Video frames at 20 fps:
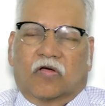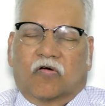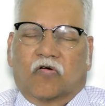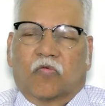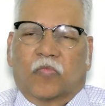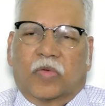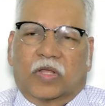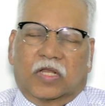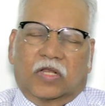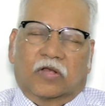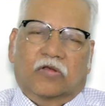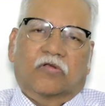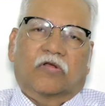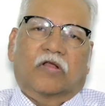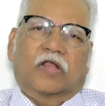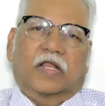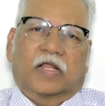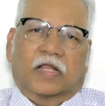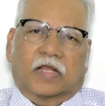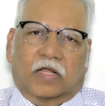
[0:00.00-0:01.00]
women in
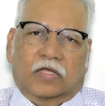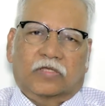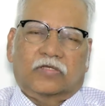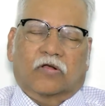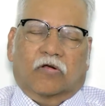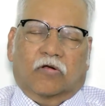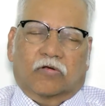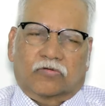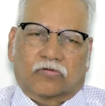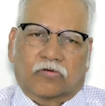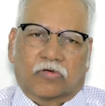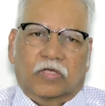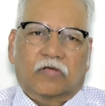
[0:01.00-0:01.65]
rural areas are also